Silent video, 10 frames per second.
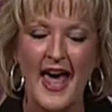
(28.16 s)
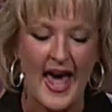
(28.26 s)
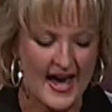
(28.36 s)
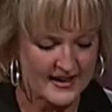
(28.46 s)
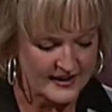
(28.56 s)

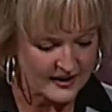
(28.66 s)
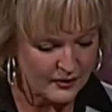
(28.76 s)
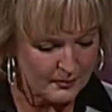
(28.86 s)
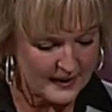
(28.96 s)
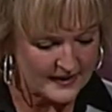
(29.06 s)
and a
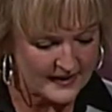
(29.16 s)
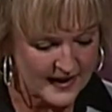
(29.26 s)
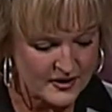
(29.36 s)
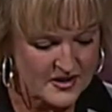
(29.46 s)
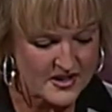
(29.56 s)
little bit
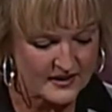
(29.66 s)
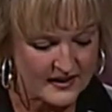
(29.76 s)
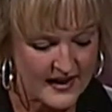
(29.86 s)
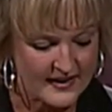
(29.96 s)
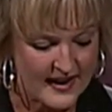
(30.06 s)
later,
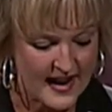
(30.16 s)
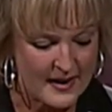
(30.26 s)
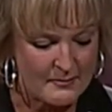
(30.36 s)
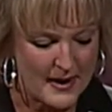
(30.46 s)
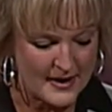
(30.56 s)
Celina
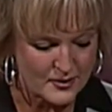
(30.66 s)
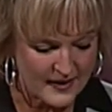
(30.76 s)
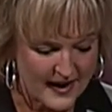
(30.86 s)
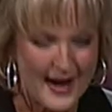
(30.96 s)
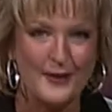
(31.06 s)
and
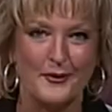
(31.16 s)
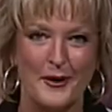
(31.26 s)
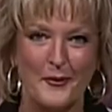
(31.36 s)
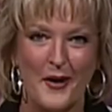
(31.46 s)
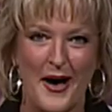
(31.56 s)
Patrick
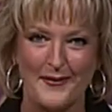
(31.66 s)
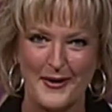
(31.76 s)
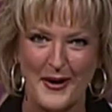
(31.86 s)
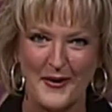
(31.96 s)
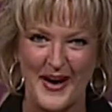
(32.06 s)
Henry will have a
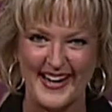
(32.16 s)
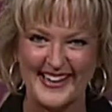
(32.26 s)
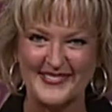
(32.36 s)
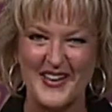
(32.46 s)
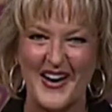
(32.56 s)
go at
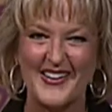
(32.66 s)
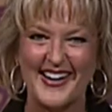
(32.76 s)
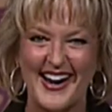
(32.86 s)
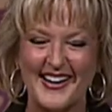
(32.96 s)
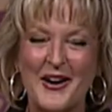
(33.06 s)
it. All
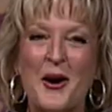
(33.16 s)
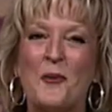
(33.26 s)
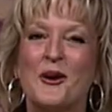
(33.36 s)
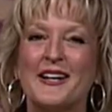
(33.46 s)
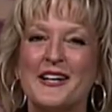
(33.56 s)
right,
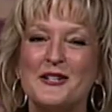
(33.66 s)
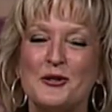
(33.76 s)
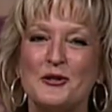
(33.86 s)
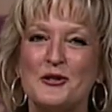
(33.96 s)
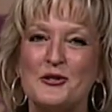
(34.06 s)
we're going to
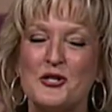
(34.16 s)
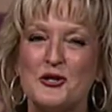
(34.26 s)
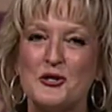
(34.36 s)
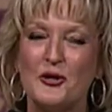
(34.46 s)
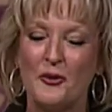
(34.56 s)
introduce
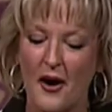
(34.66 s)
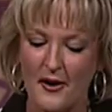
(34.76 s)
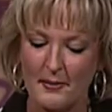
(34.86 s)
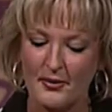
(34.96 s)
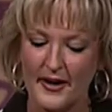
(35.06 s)
you to
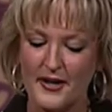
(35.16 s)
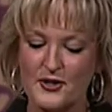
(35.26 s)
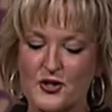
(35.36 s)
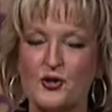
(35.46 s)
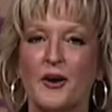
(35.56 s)
our
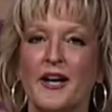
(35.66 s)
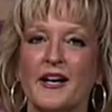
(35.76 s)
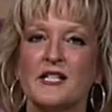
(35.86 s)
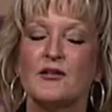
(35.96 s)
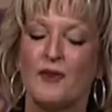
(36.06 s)
players joining
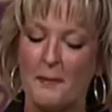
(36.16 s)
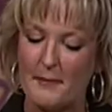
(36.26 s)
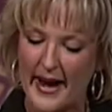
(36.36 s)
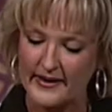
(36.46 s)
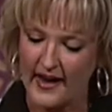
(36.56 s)
us from
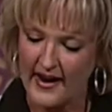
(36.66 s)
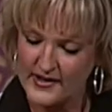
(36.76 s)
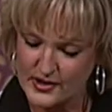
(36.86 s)
Bath High